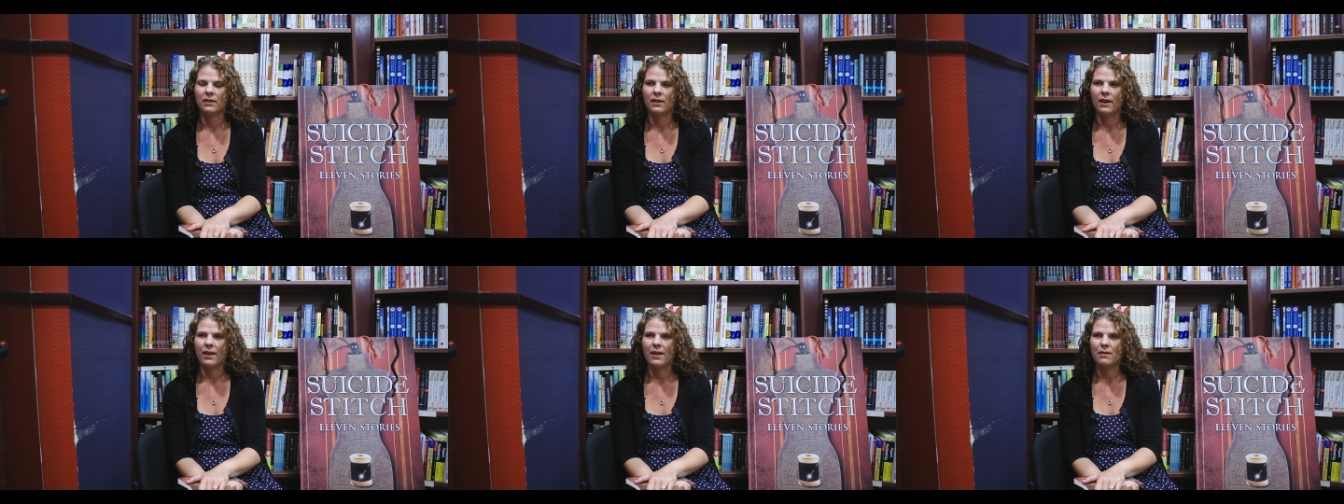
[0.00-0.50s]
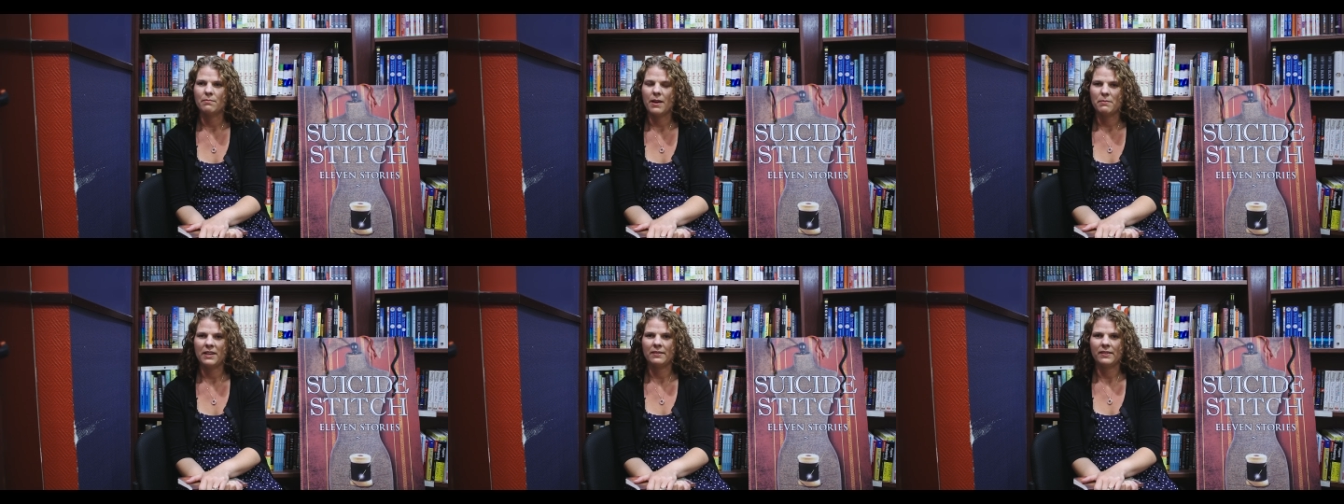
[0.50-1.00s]
I
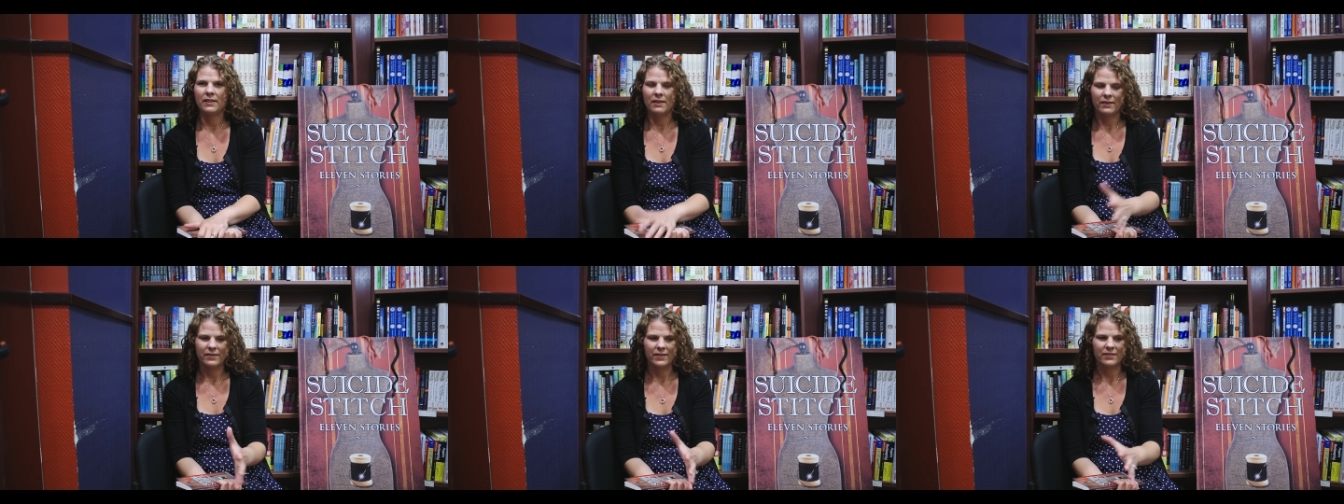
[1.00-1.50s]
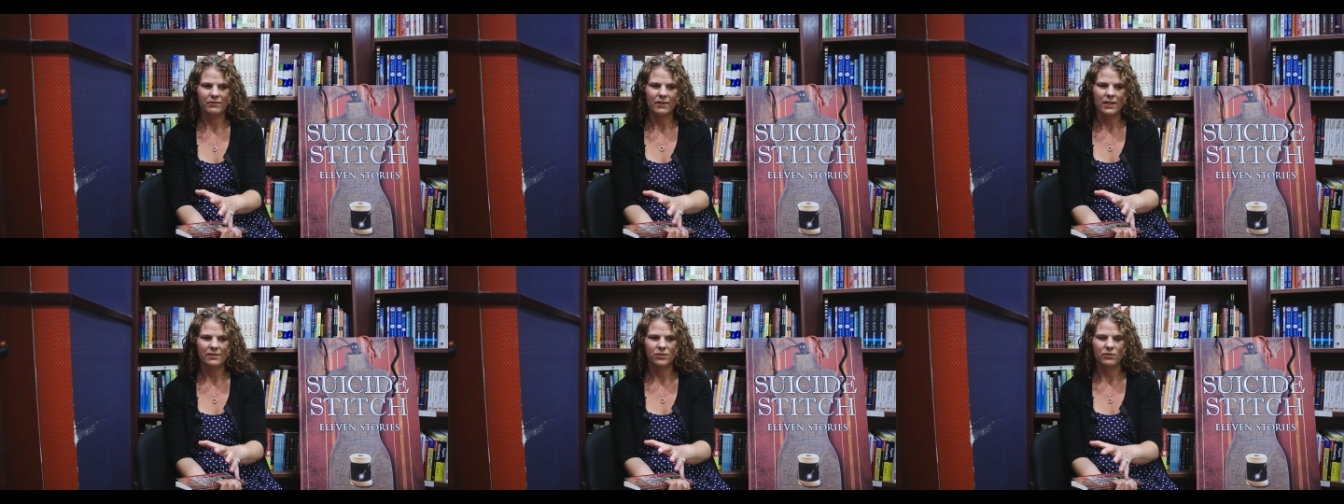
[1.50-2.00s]
mean, I tend to
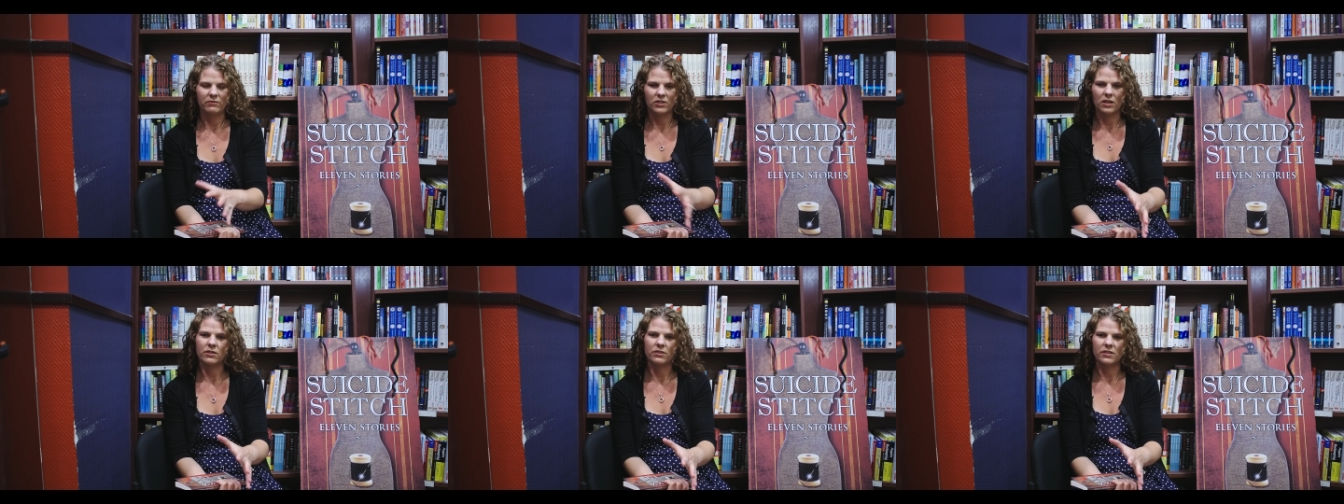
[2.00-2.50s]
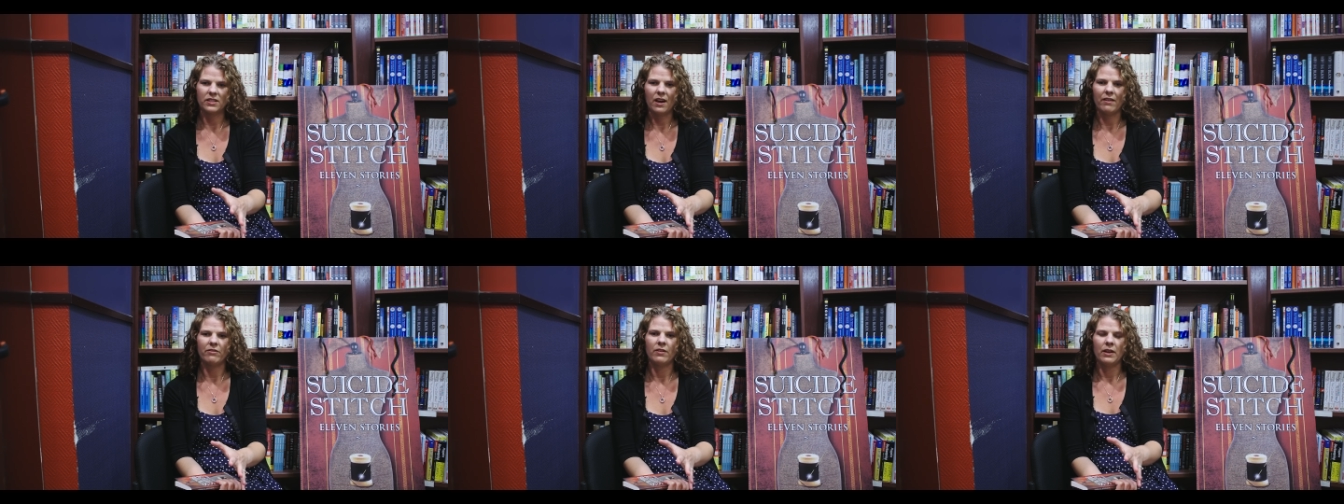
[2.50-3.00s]
write sort of darker
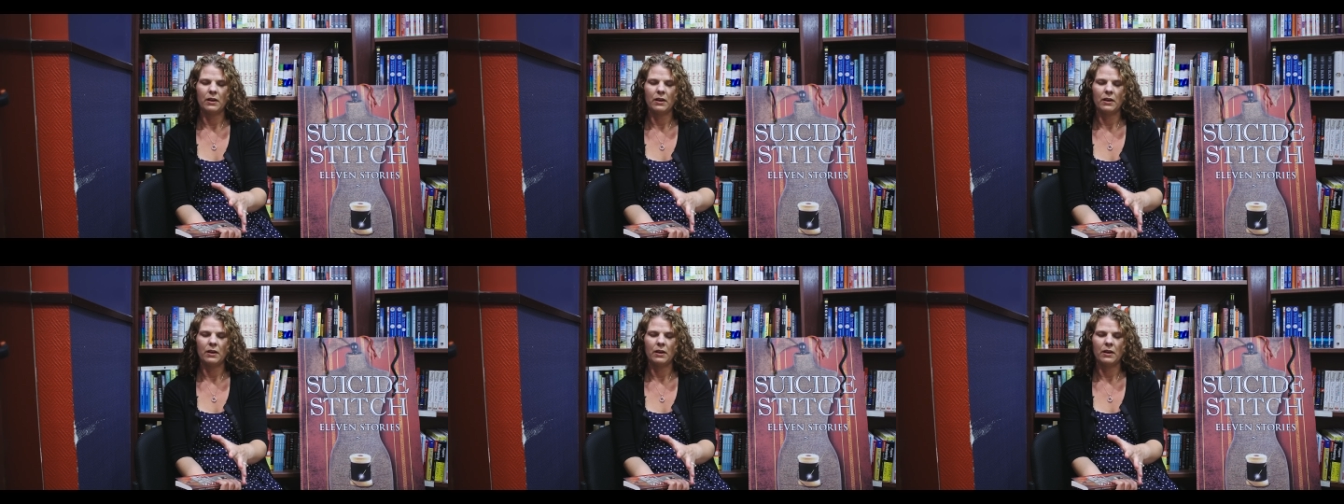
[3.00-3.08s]
stuff,